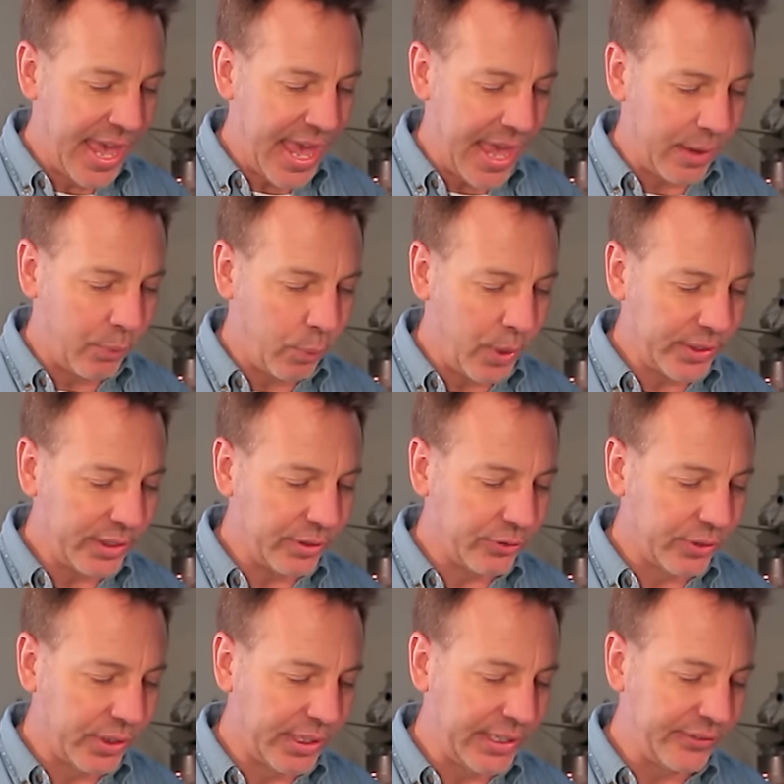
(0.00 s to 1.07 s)
And what this
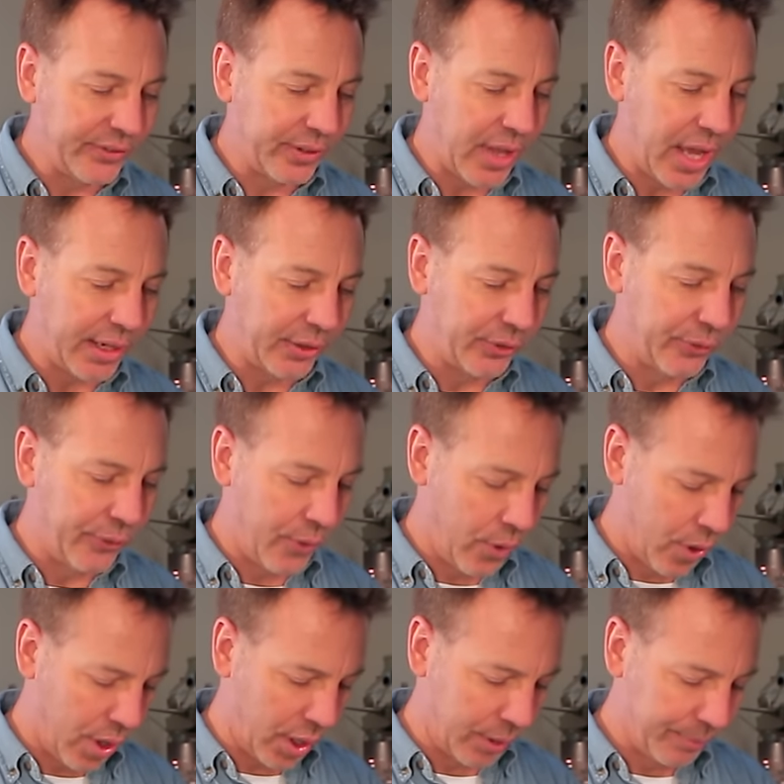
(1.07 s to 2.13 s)
release slot is
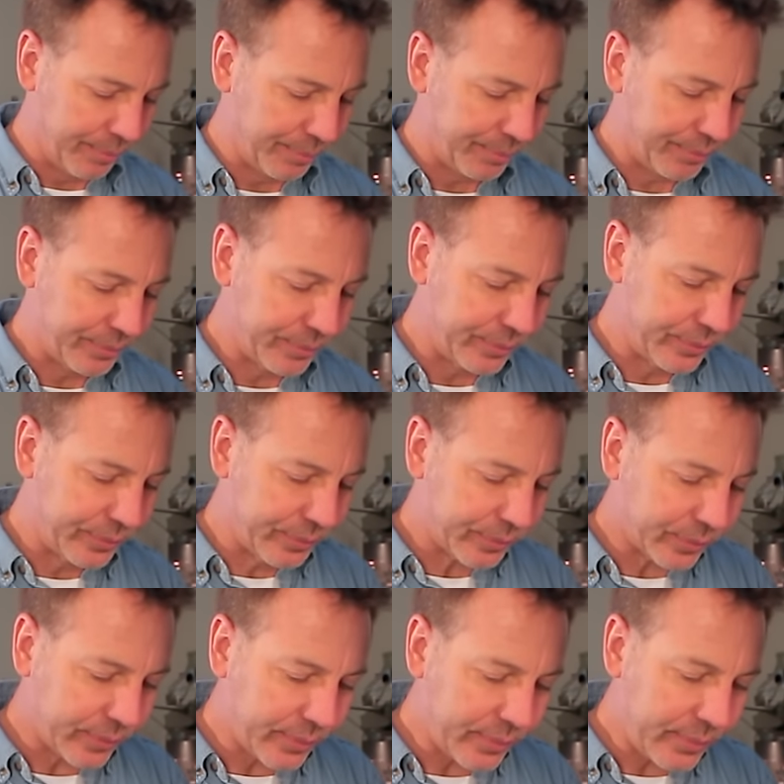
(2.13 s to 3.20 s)
for
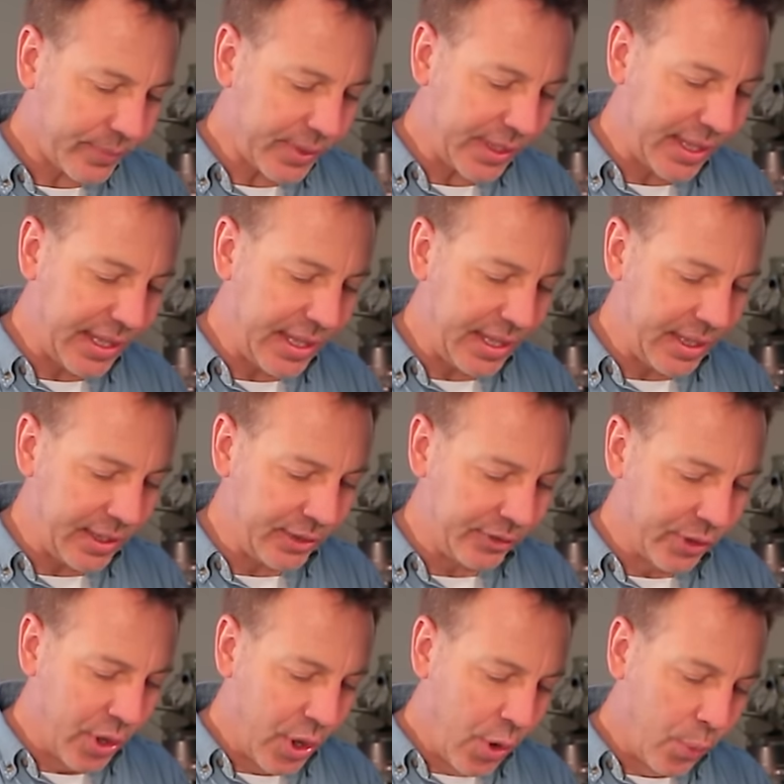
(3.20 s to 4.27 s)

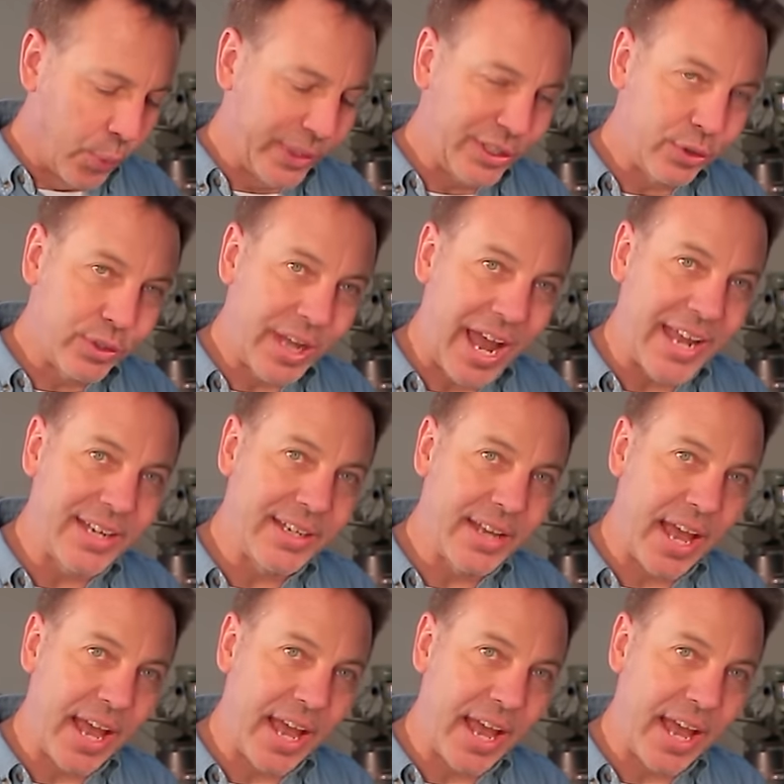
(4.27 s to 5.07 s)
is when you tighten